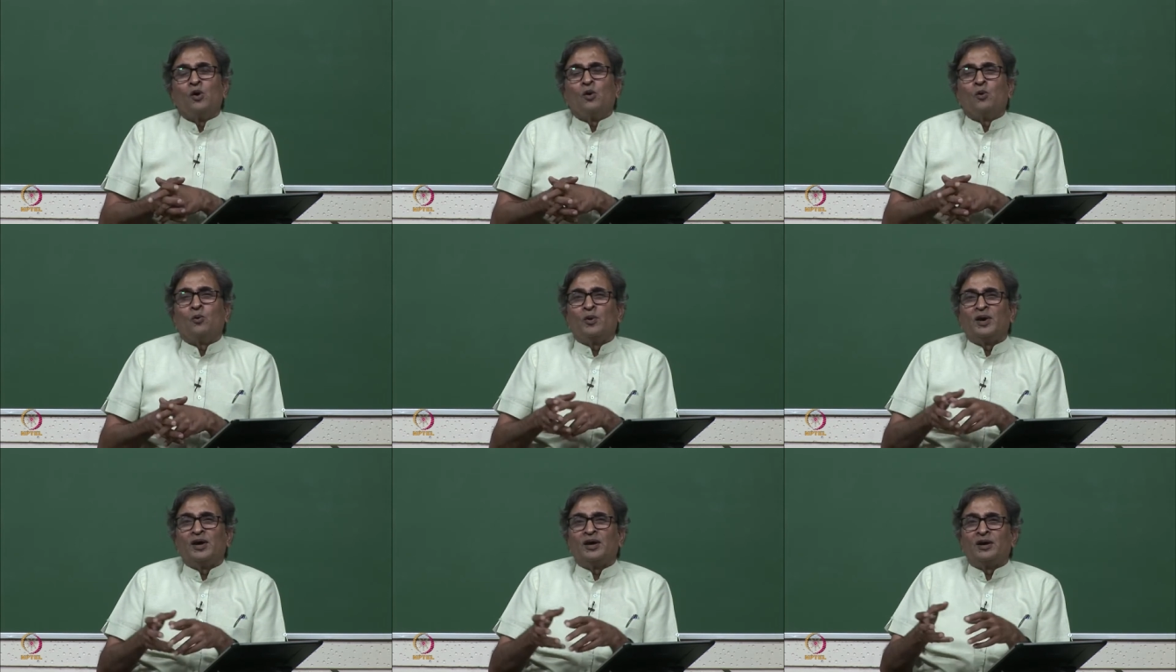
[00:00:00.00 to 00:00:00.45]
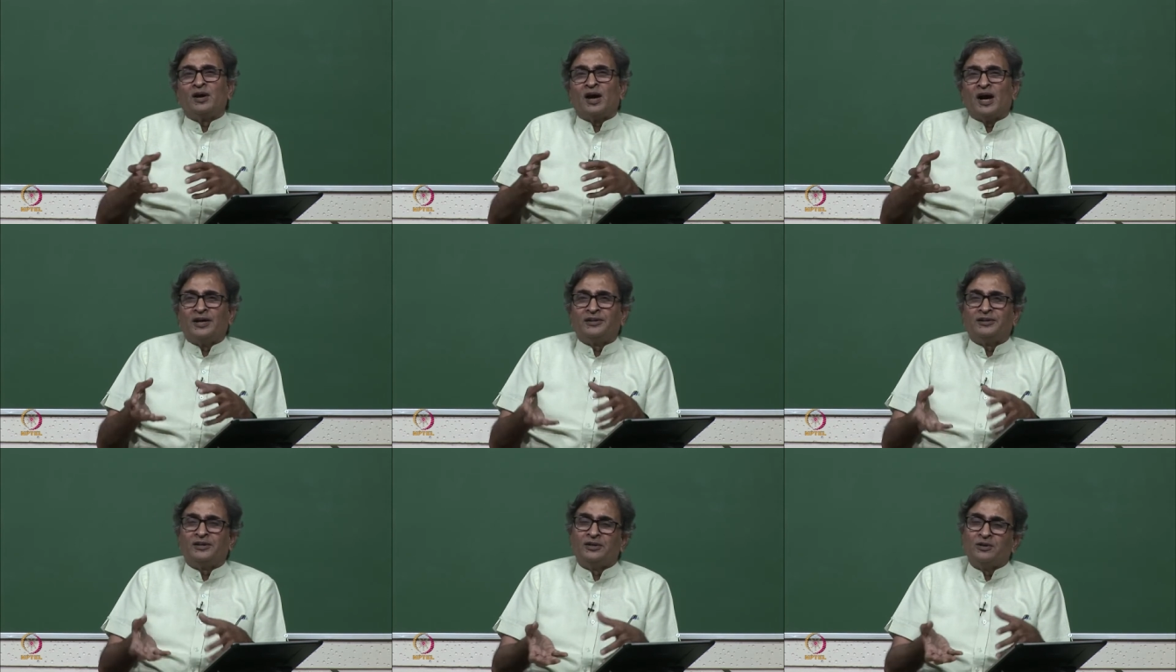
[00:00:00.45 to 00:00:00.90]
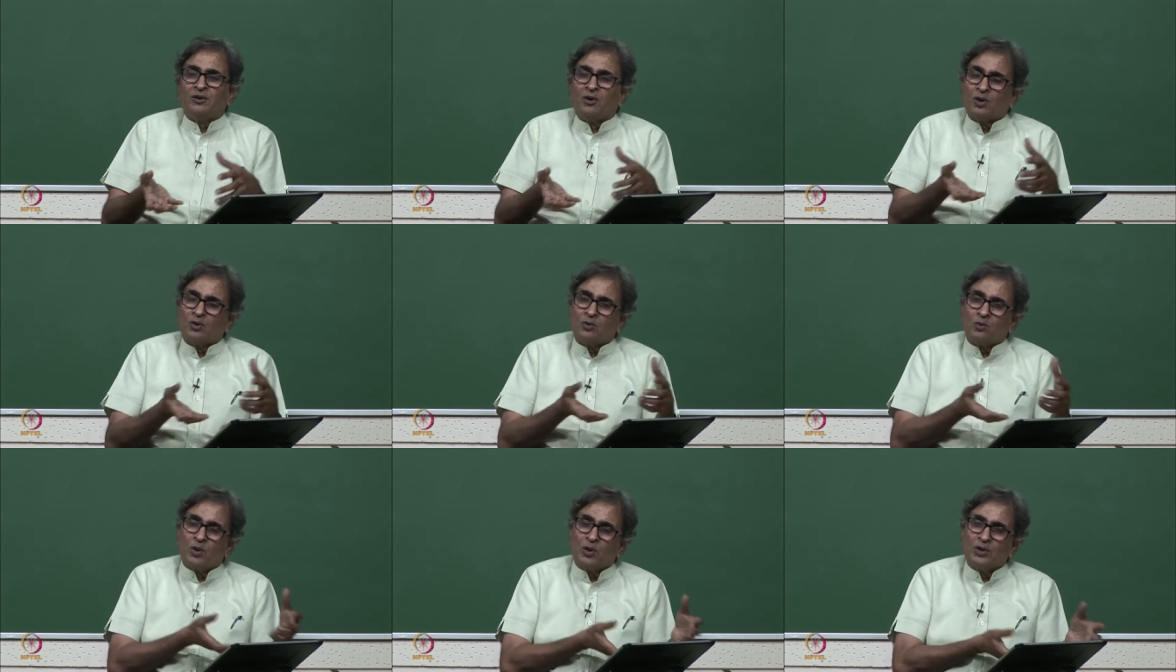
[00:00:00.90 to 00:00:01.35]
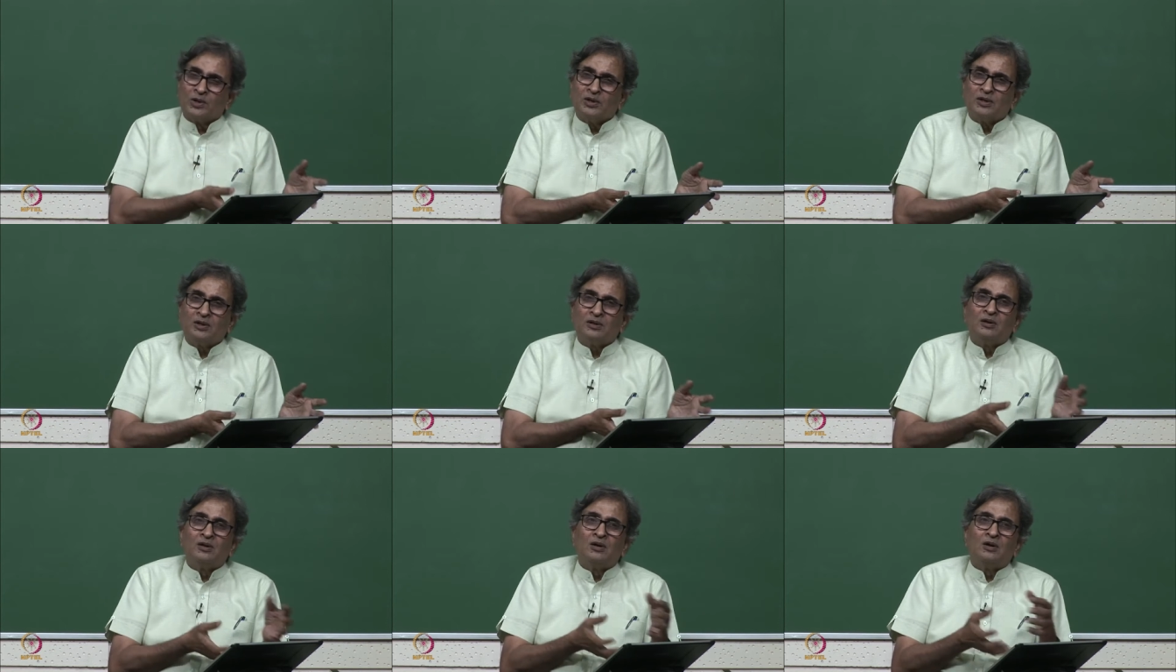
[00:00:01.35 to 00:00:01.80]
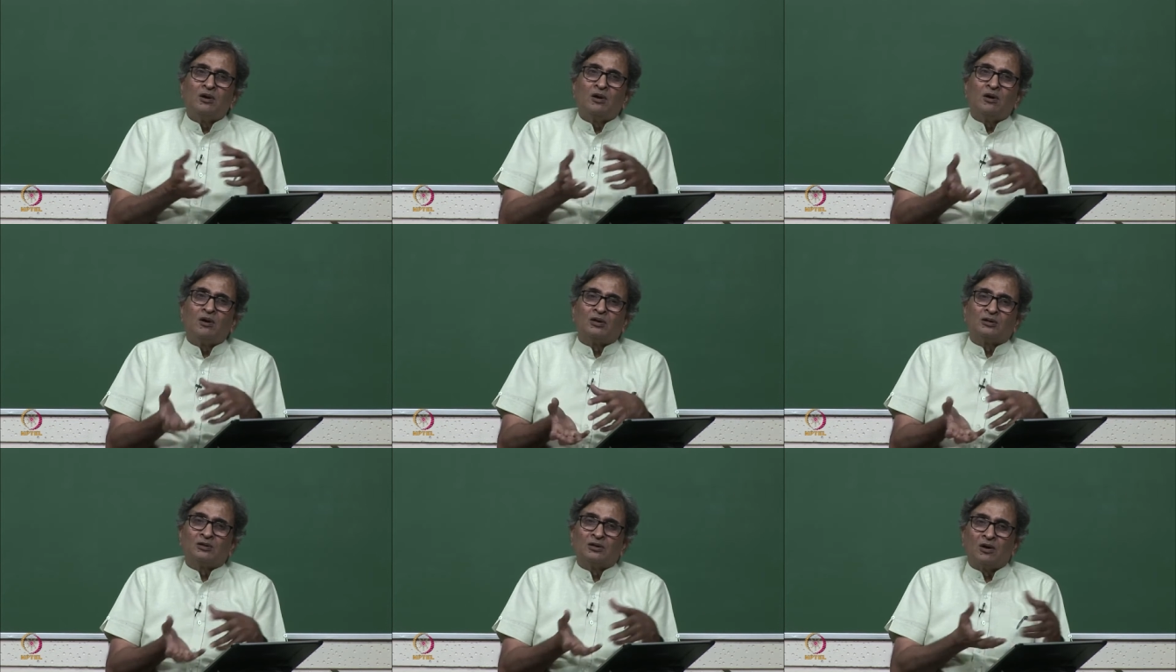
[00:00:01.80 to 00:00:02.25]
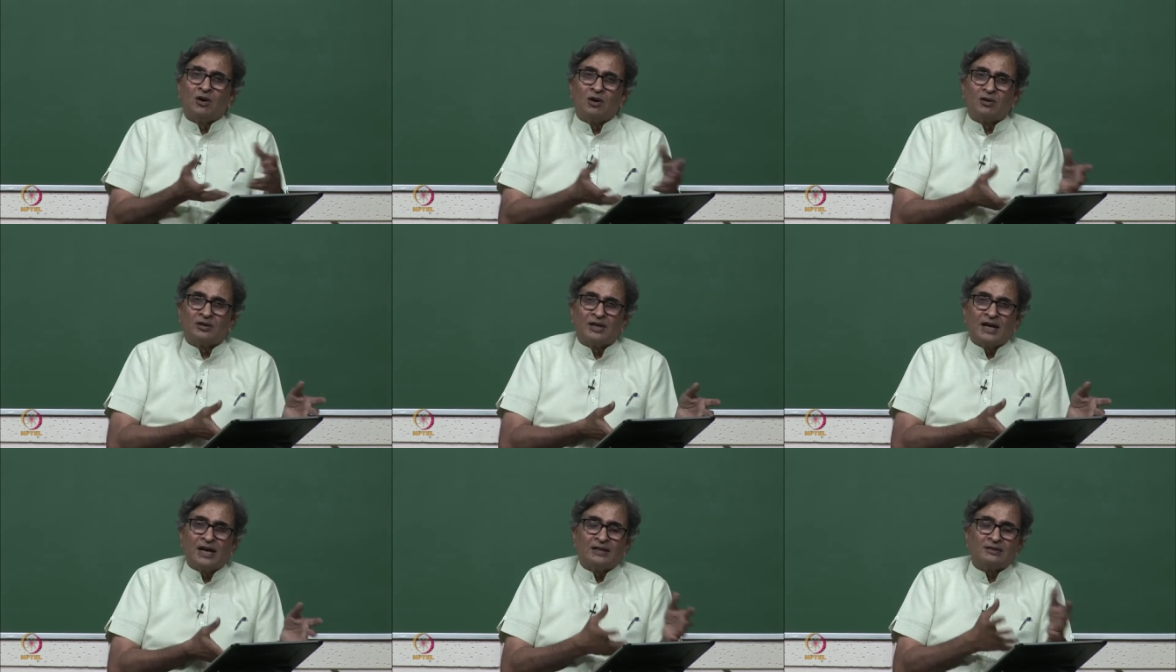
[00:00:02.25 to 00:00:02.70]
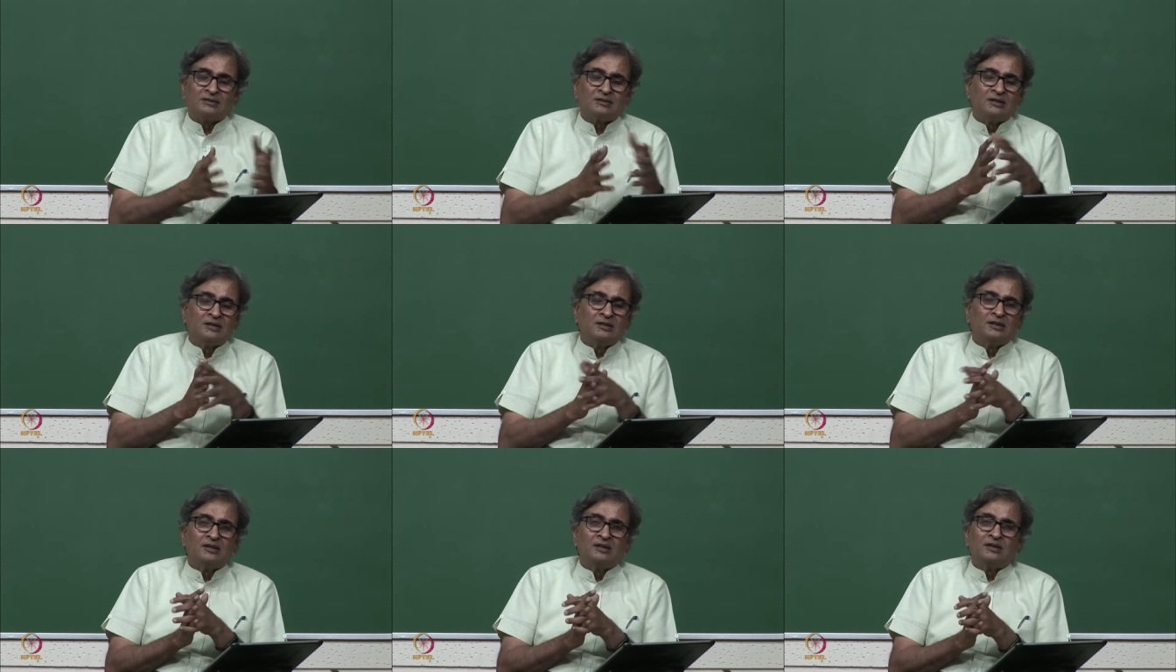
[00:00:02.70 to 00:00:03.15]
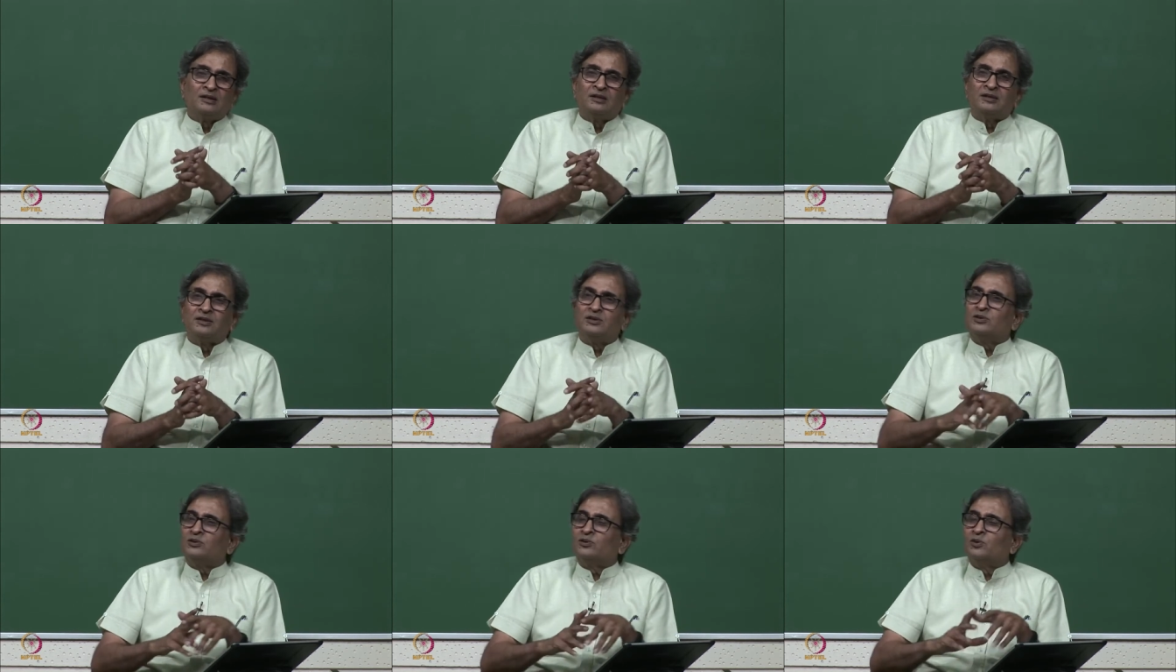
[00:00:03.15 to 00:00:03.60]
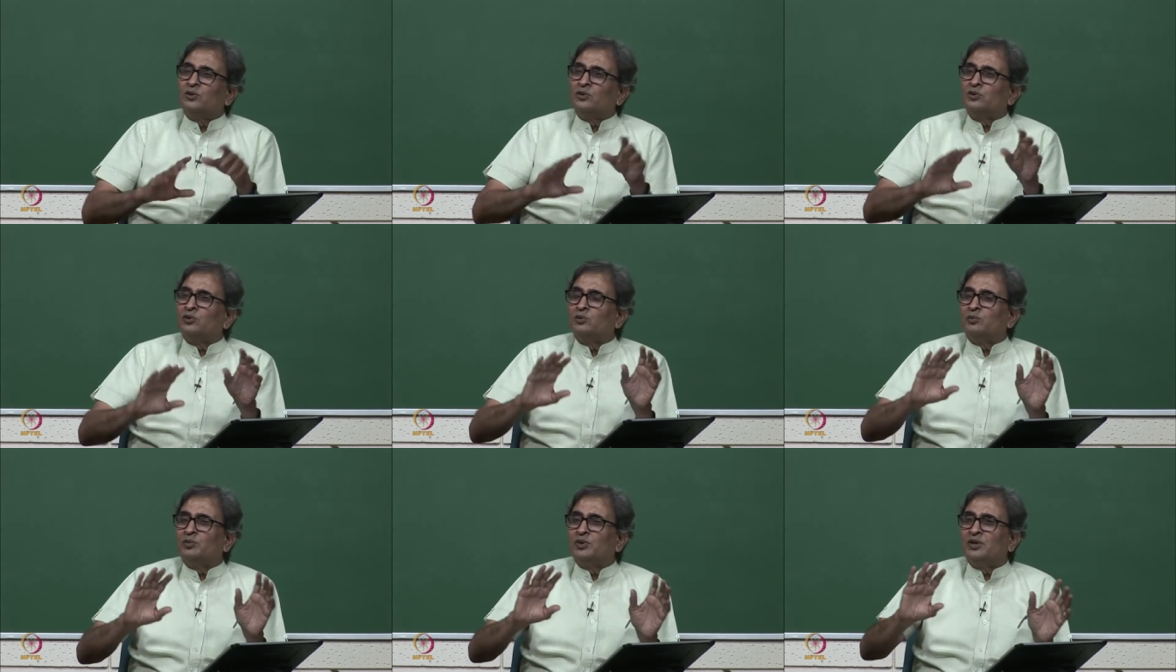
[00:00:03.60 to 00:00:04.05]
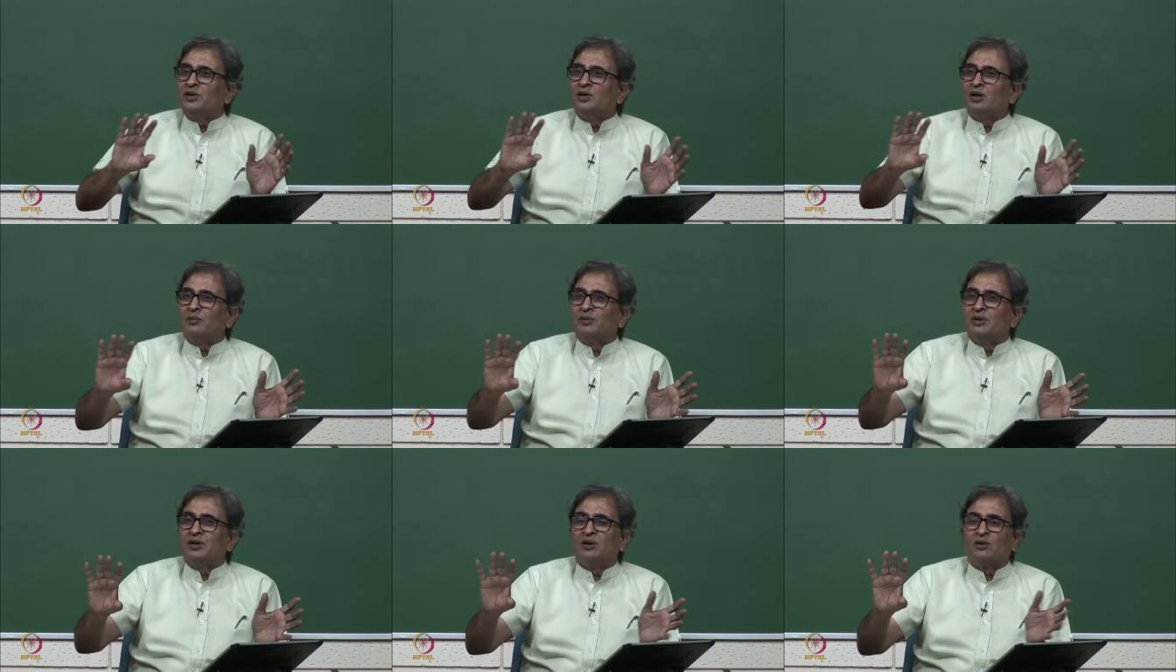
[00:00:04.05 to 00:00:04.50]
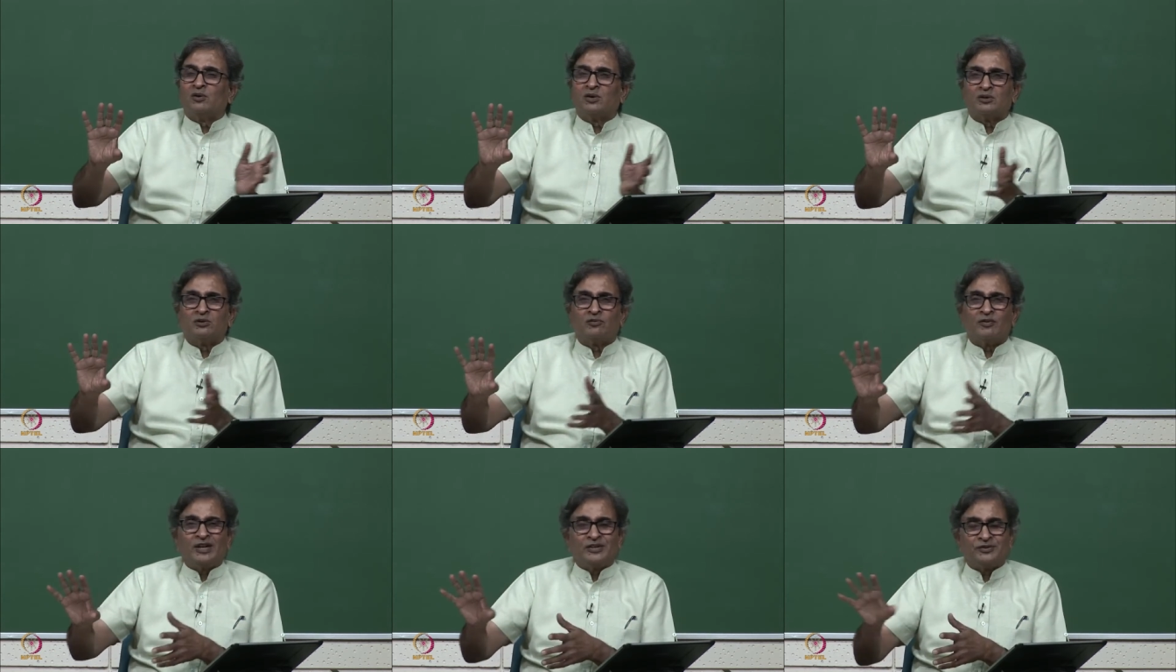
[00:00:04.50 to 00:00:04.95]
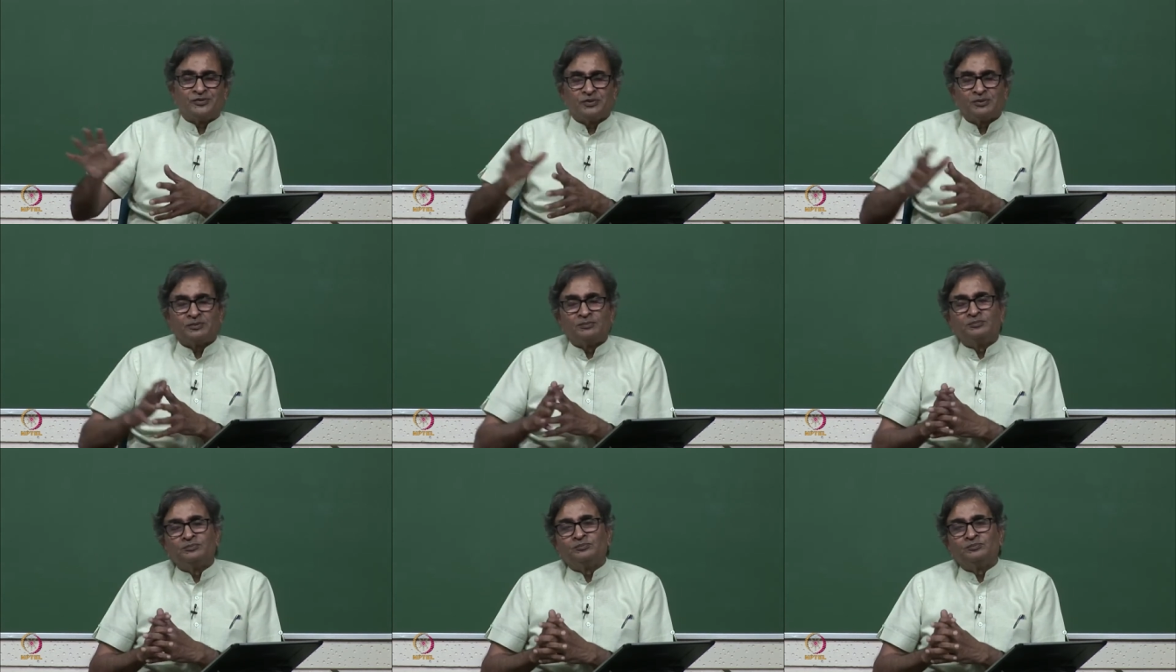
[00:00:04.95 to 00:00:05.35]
where either the hot water or the hot gas is going to be coming out as a waste